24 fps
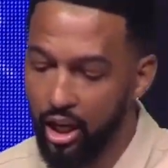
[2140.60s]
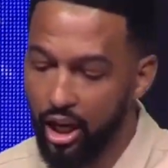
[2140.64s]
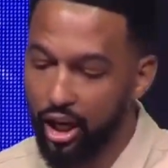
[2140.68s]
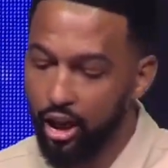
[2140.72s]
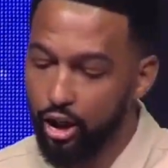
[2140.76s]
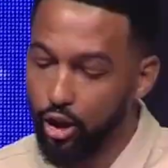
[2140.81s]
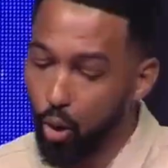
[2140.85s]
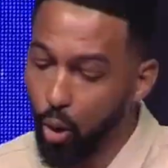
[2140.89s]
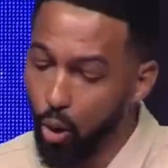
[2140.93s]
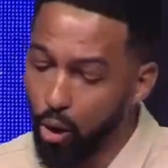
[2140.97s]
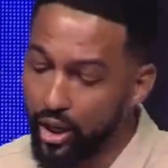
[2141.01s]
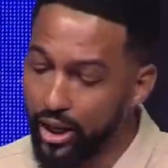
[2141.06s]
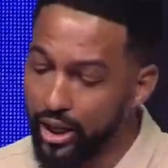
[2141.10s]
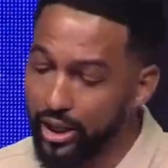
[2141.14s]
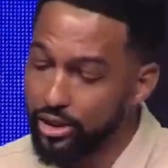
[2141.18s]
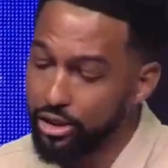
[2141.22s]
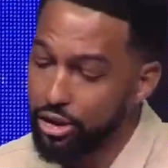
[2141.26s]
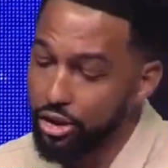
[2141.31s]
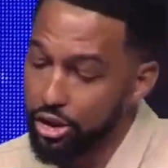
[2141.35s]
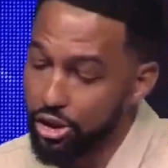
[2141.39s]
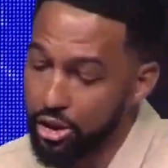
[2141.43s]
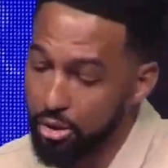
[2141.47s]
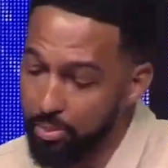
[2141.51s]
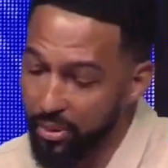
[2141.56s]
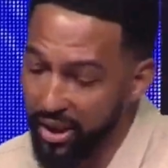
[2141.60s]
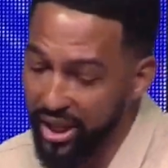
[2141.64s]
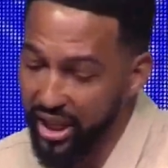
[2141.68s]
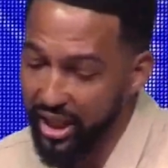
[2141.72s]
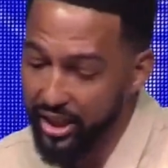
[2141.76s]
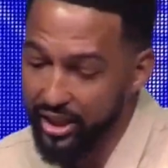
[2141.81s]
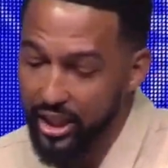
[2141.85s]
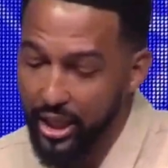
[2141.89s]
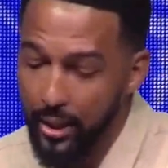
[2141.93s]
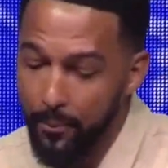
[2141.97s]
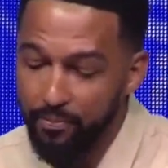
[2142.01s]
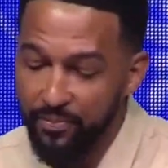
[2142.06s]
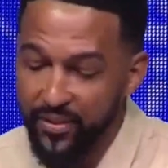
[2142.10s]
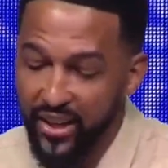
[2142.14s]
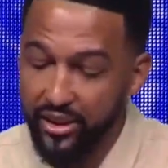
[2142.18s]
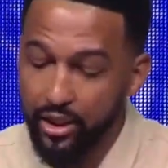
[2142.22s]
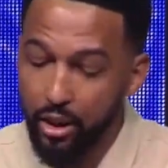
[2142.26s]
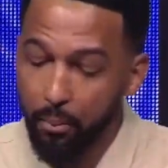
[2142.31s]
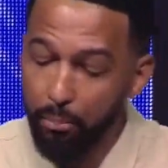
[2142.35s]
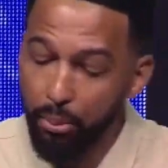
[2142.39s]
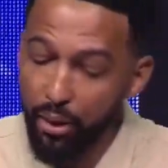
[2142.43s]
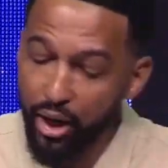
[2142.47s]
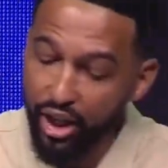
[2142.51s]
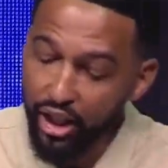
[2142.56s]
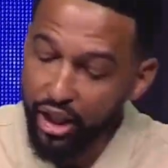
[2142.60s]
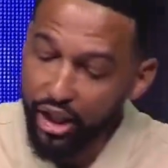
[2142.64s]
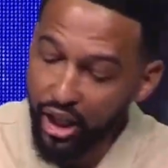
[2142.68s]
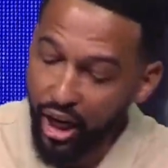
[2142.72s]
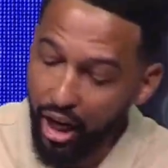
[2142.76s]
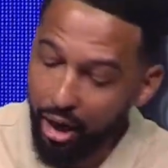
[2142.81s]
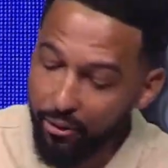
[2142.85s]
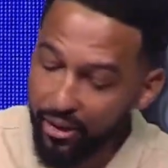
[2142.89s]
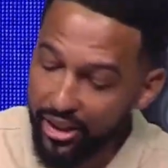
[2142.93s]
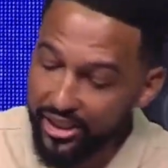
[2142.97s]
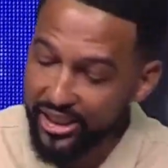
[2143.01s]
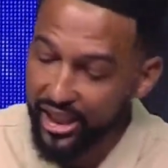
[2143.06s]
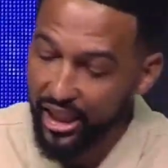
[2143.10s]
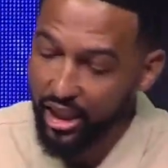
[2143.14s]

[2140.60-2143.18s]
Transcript: Gordon Smith, in the book Courage